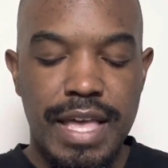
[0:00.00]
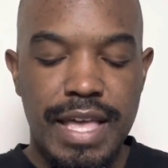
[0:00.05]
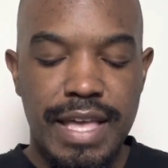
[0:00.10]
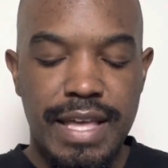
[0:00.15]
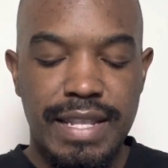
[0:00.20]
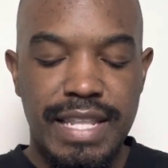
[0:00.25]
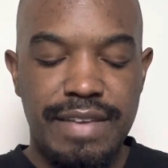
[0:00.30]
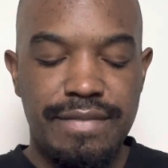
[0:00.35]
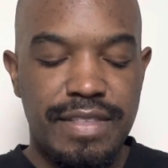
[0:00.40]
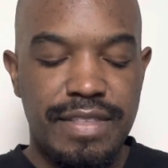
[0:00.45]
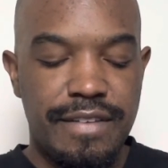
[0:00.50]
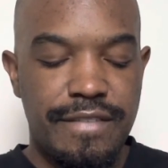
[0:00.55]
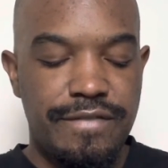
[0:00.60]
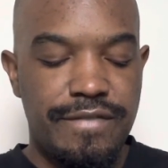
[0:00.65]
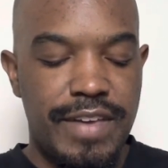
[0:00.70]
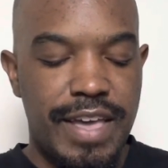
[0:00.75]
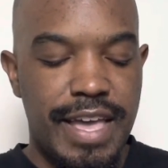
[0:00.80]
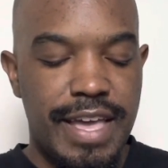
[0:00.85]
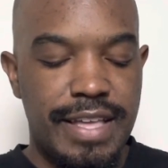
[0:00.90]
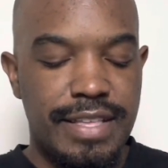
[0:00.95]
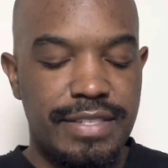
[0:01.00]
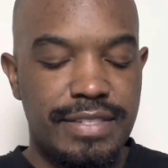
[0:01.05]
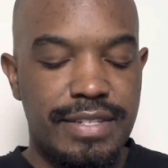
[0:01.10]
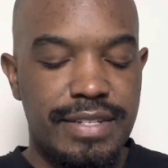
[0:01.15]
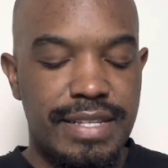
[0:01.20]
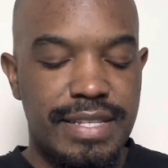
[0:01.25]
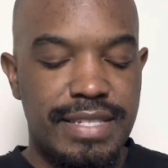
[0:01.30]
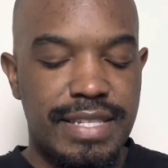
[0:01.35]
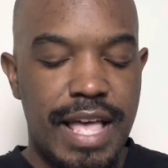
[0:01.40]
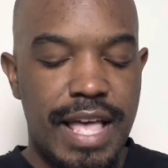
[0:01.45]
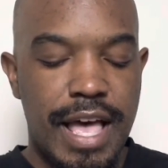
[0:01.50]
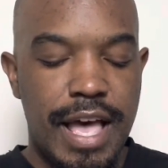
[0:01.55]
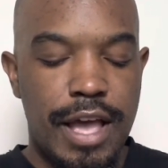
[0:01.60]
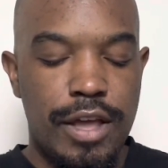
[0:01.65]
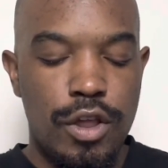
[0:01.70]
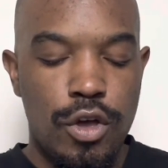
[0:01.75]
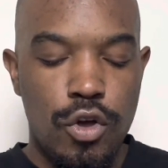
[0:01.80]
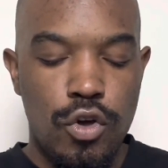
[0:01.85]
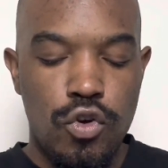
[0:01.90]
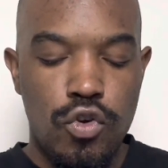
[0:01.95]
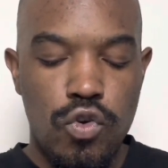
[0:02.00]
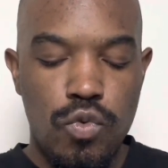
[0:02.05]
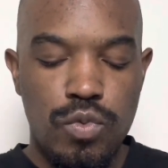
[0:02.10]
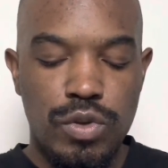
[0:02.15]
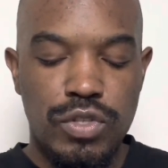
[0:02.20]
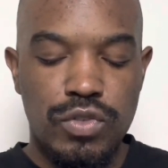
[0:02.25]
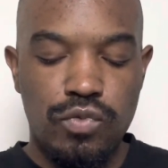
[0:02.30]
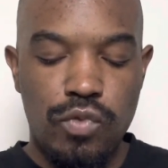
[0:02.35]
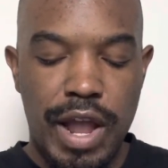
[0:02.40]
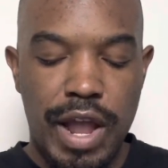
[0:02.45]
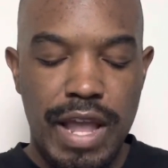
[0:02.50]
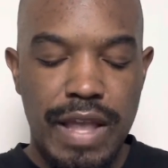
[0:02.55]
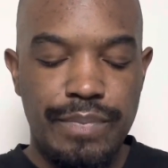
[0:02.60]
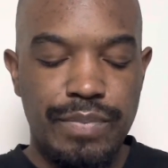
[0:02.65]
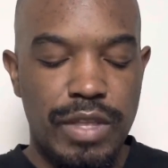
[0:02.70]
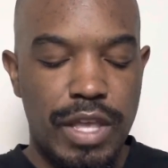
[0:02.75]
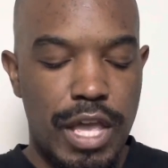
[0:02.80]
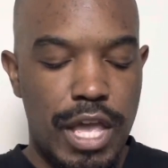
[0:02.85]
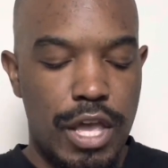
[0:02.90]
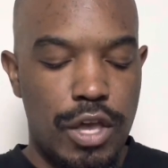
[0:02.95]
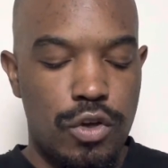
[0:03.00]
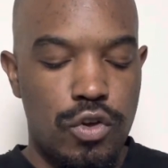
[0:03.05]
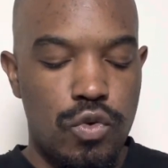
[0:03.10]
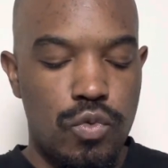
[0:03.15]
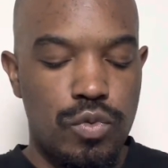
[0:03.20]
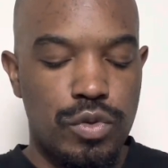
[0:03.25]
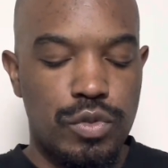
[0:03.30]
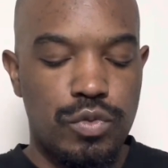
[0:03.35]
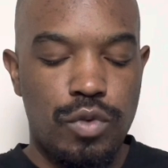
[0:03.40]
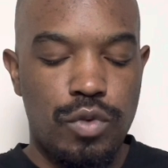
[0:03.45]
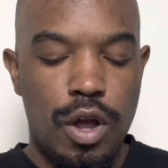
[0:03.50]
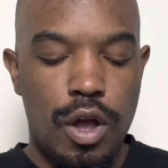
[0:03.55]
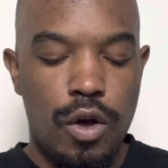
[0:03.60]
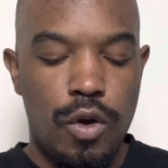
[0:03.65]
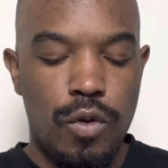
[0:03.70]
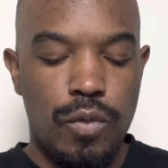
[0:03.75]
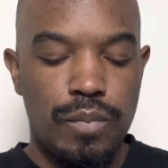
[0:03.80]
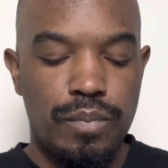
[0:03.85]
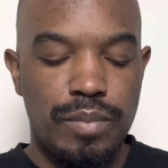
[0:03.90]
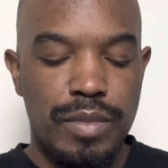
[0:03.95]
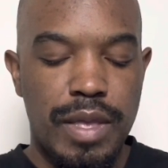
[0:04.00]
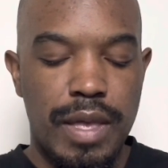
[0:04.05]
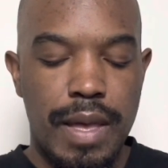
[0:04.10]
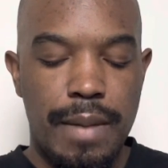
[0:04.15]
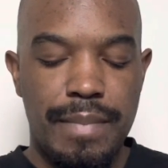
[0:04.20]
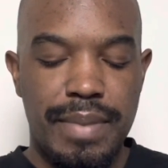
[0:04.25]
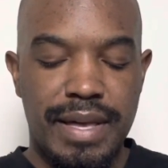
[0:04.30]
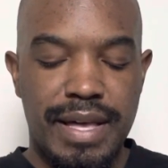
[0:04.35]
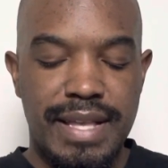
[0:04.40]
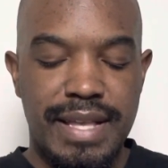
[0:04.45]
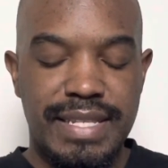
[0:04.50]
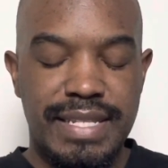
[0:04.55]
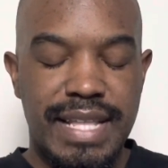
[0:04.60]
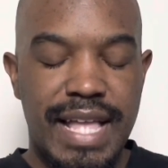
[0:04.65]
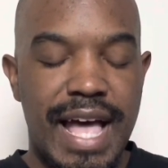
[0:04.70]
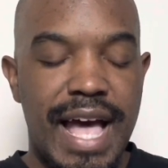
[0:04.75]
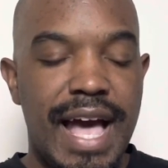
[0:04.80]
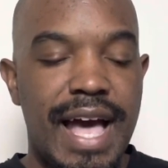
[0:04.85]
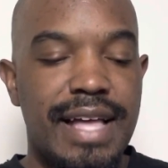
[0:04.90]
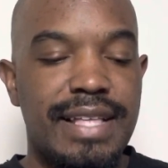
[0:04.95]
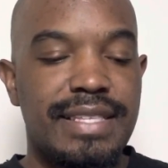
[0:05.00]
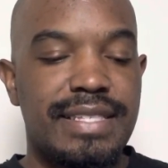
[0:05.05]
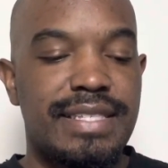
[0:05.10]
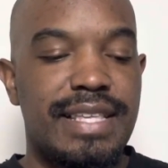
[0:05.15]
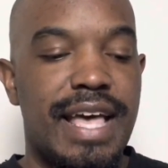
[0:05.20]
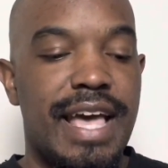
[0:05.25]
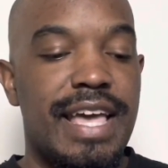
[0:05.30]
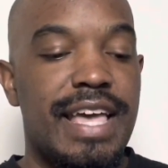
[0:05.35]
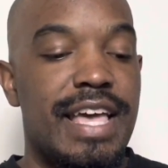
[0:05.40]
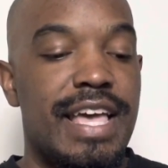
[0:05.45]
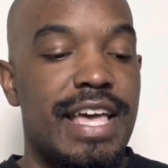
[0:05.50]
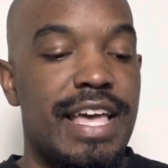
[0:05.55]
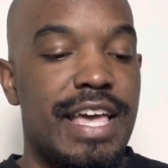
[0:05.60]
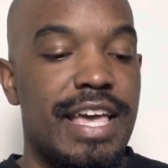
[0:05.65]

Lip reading: leaving the fans to decide who was right and who was wrong, because in hindsight,